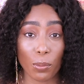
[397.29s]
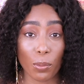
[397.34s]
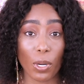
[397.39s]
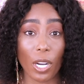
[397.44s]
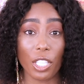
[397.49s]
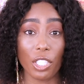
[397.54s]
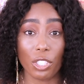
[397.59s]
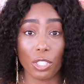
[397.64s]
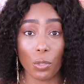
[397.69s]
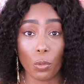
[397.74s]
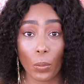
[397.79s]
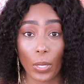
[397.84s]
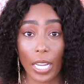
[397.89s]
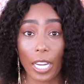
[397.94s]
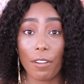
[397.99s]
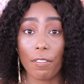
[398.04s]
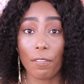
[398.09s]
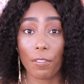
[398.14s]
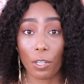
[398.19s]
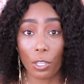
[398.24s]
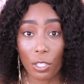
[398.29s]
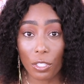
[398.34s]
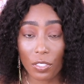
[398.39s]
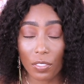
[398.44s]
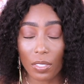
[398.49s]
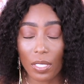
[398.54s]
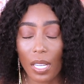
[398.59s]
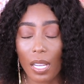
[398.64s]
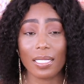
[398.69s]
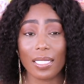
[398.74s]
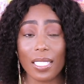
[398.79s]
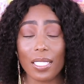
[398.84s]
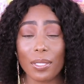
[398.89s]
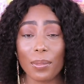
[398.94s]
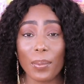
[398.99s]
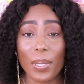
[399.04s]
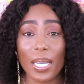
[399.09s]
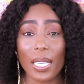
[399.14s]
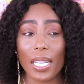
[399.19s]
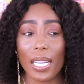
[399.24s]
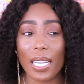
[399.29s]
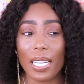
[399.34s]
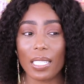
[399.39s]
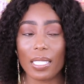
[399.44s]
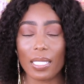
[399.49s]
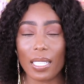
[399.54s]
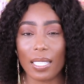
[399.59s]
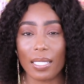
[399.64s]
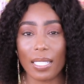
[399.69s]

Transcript: wash the wig first this wig is